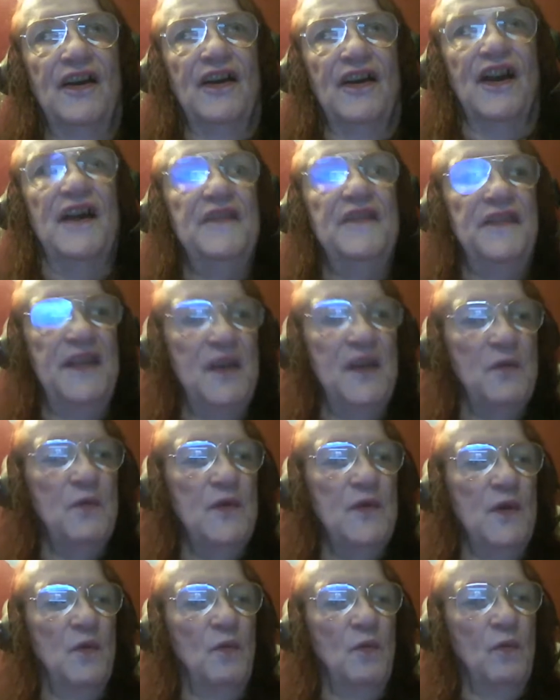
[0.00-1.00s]
I think it
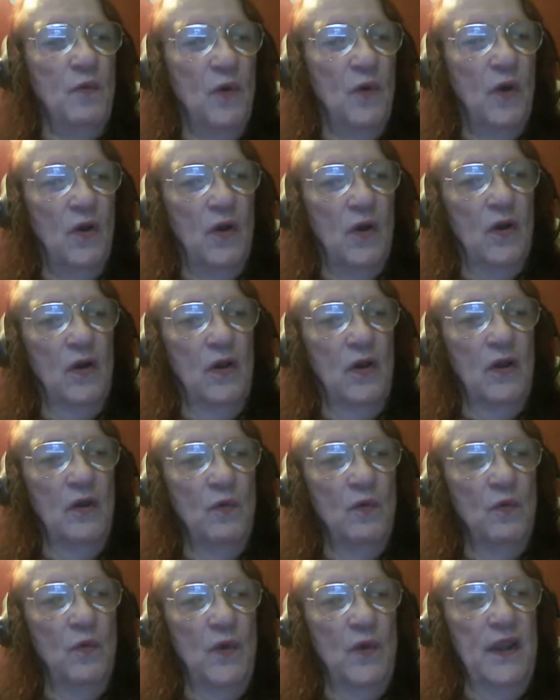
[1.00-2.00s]
went wrong
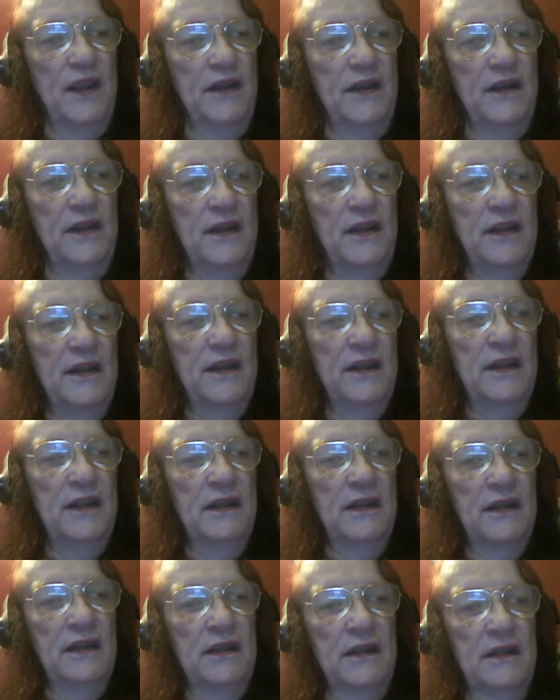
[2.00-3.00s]
when,
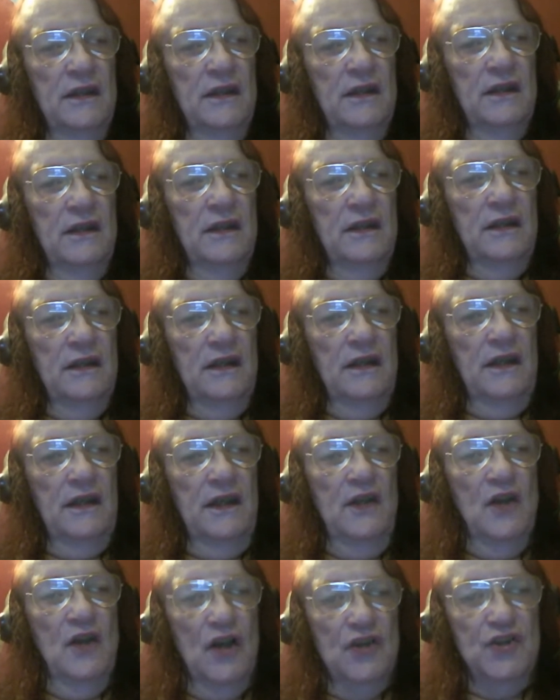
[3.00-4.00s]

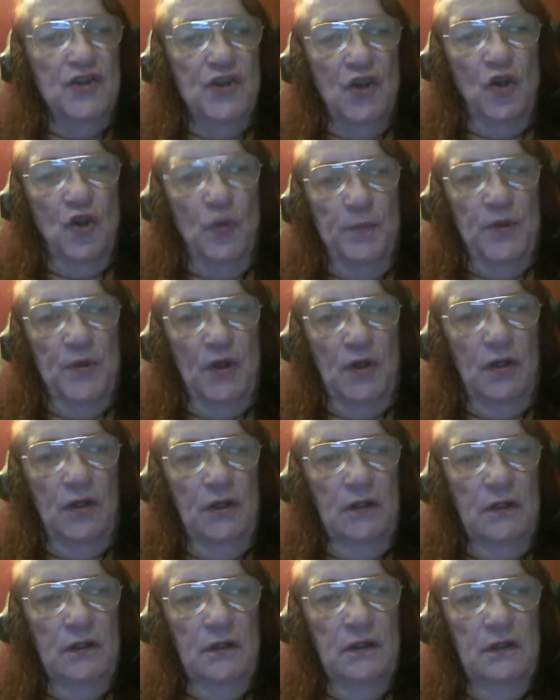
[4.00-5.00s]
in October,
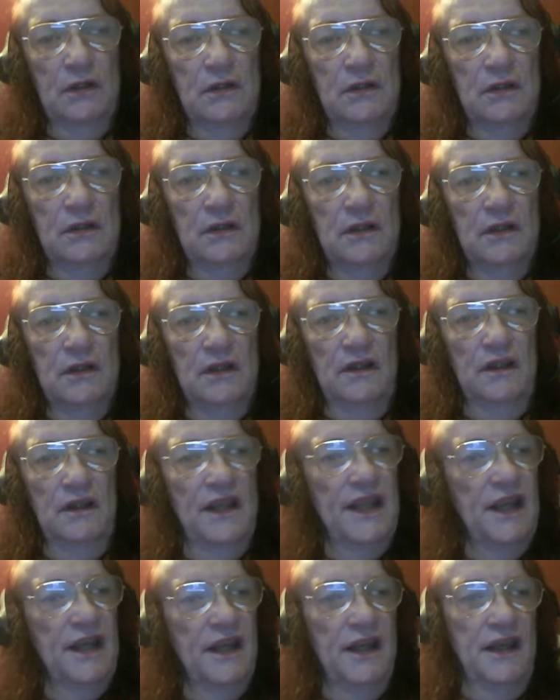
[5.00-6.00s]

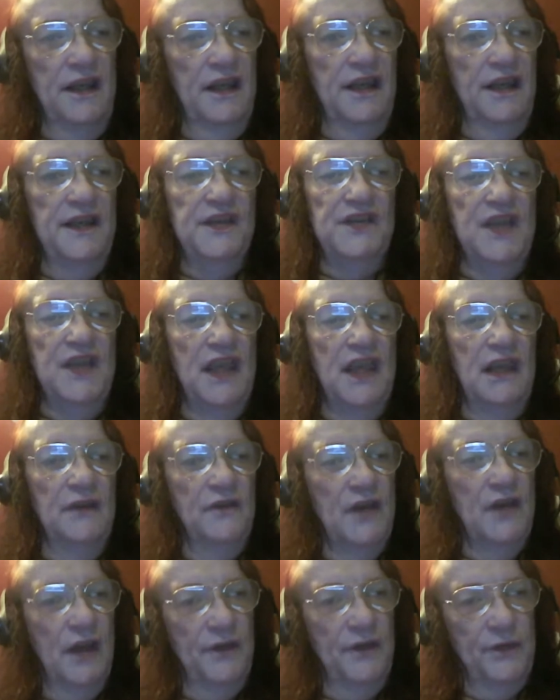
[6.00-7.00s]
Lenin and his gang
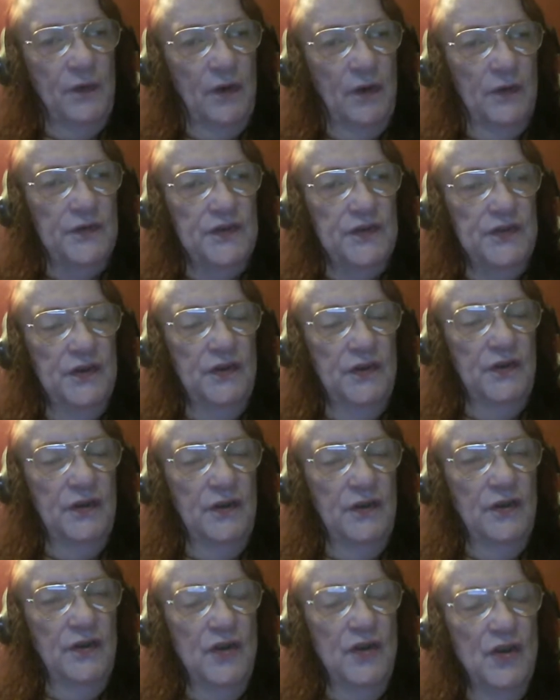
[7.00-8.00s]
of cutthroats
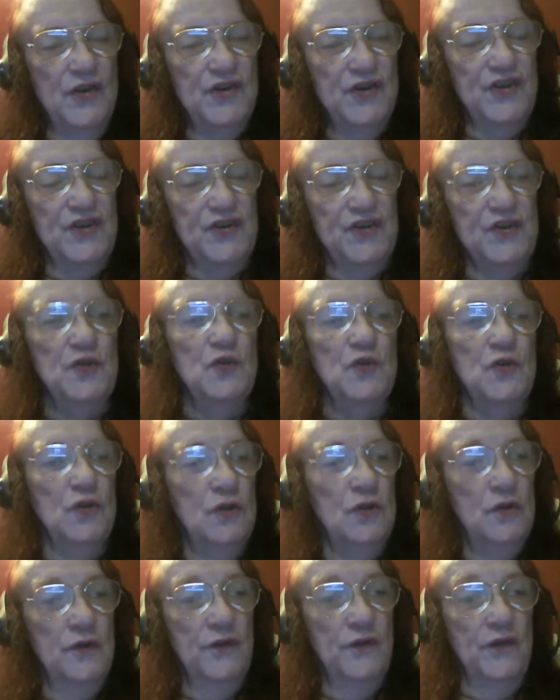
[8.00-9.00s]

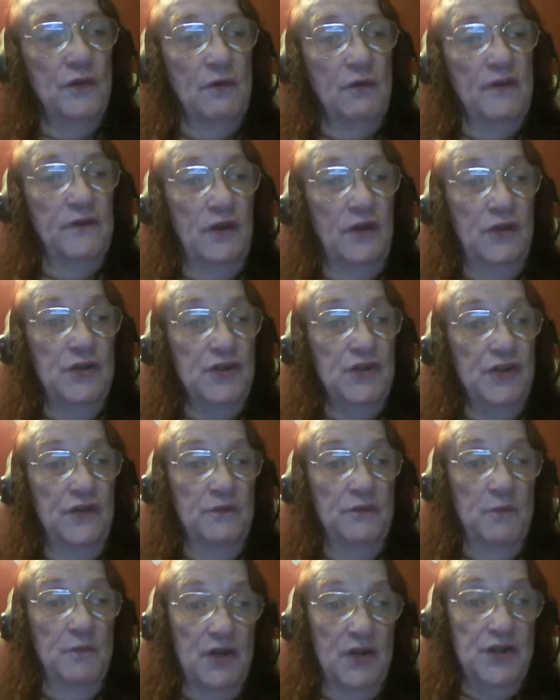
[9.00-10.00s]
stole the revolution
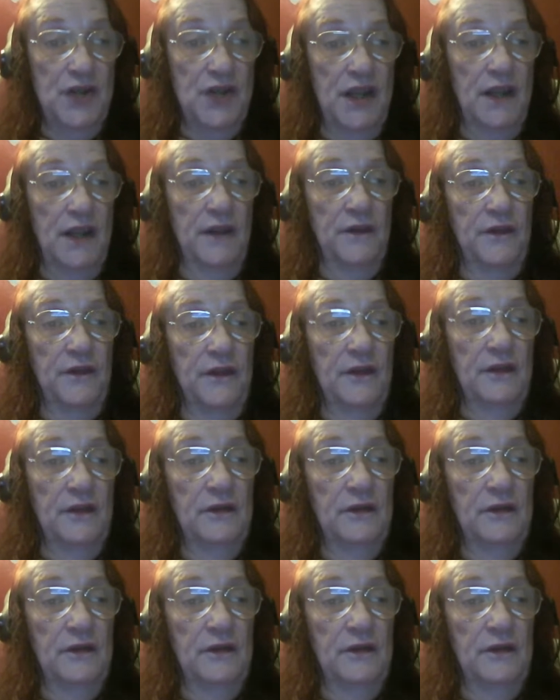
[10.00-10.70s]
of March 8th,